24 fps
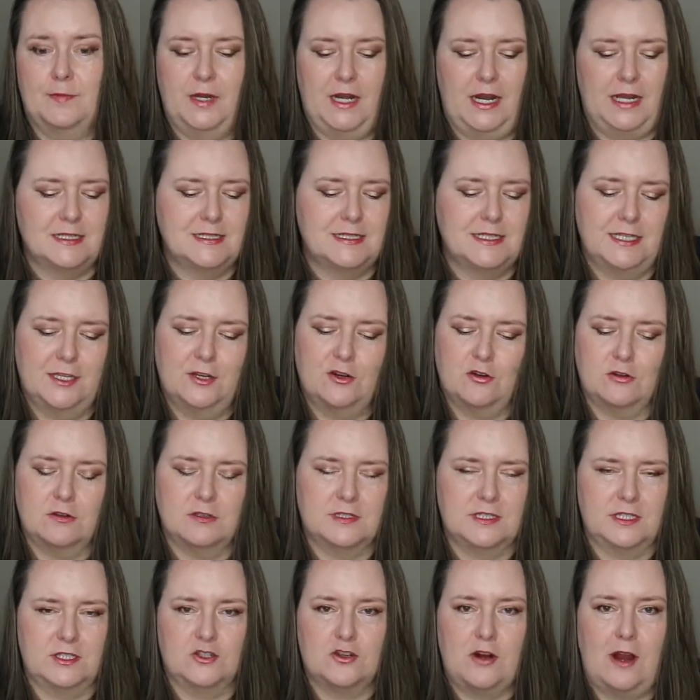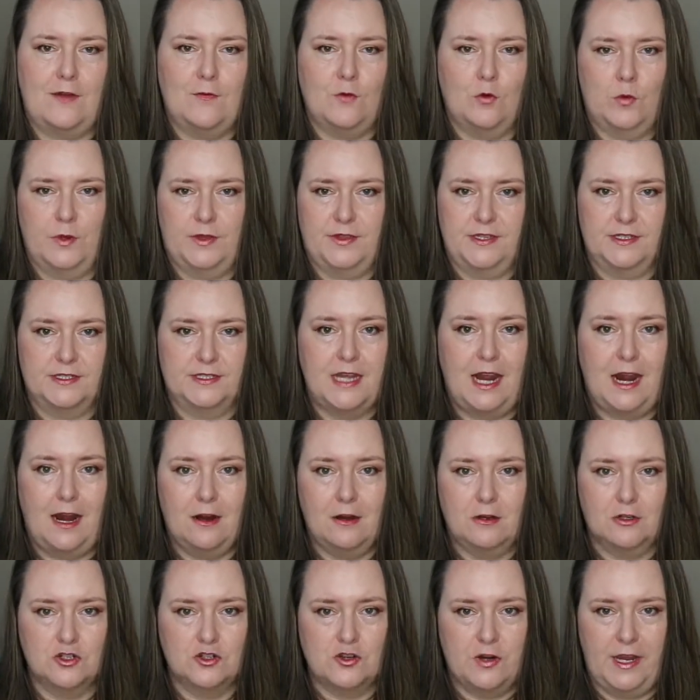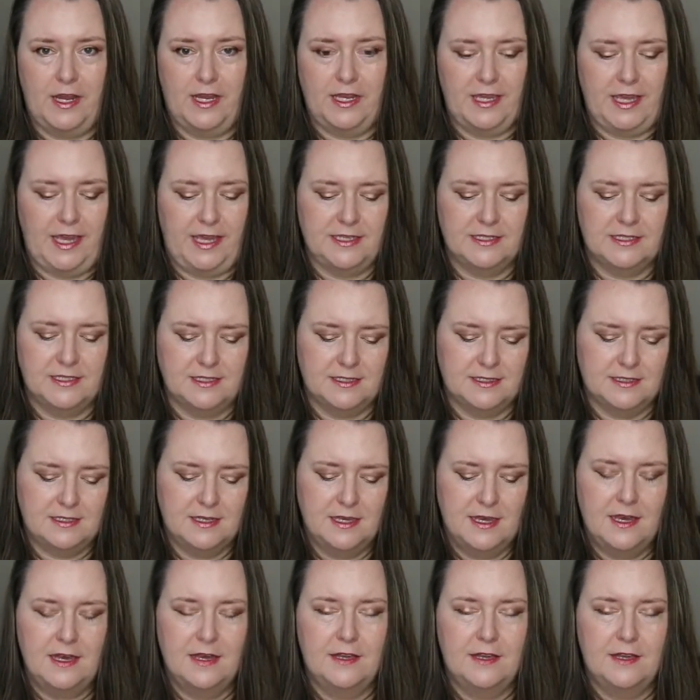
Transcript: but I see girls that travel with entire train cases.